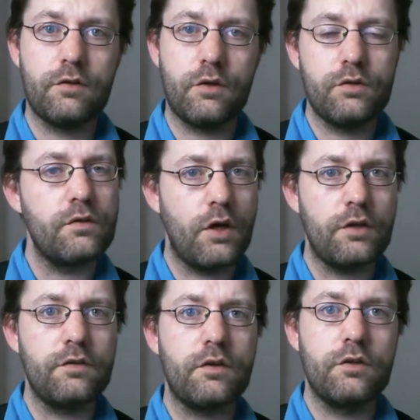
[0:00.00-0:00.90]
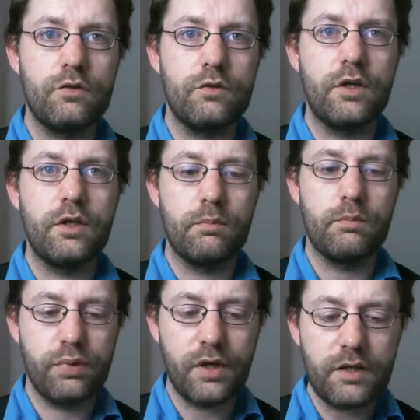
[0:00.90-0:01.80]
So it's not a Turing
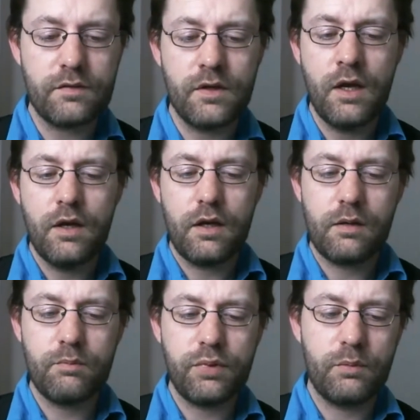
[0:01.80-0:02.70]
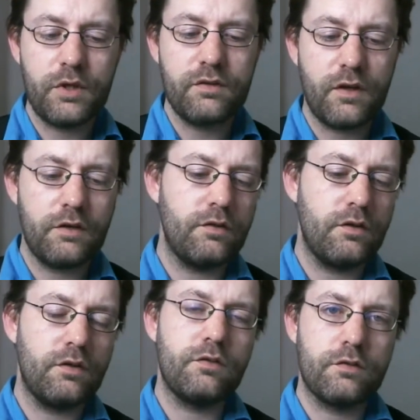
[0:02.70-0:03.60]
complete implementation,
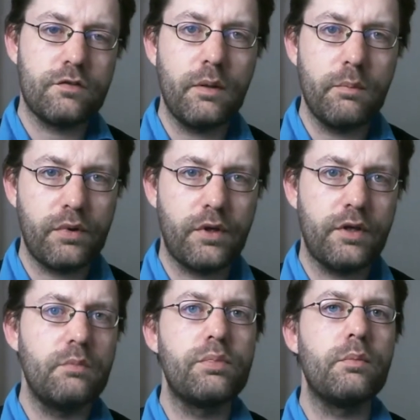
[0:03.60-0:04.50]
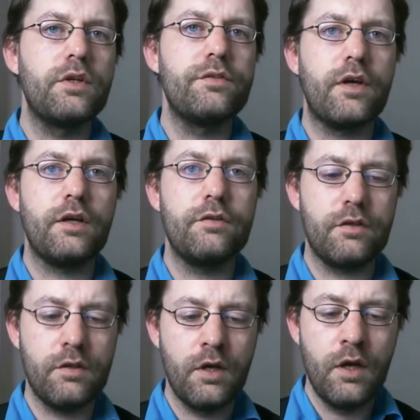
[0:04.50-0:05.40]
it's a simpler implementation,